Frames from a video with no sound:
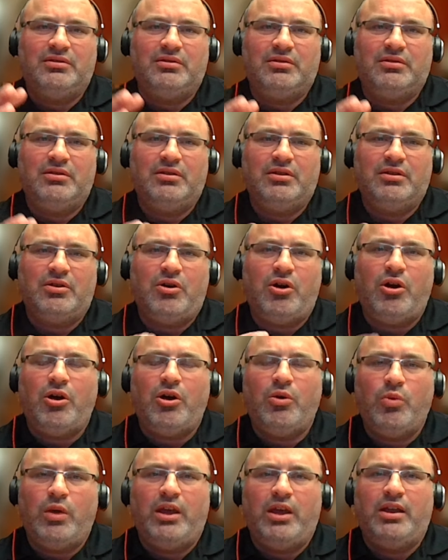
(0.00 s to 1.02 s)
the
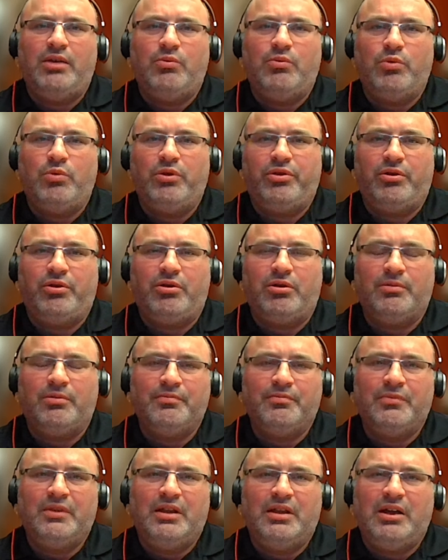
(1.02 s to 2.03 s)
hallway with her.
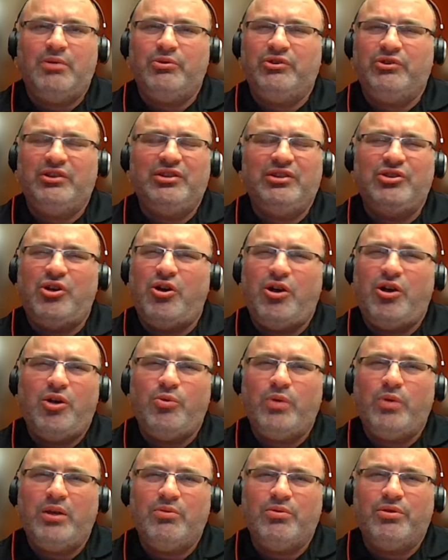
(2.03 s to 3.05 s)
I was in the
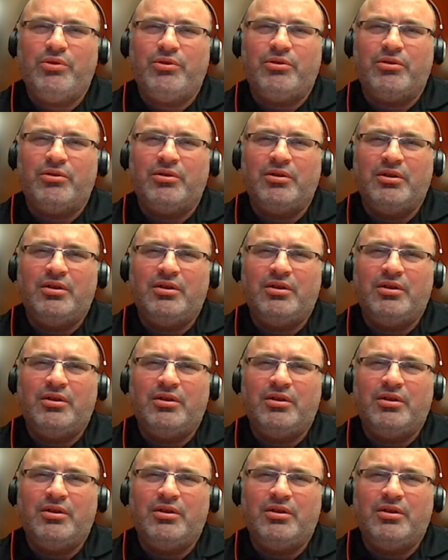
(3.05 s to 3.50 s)
hallway with her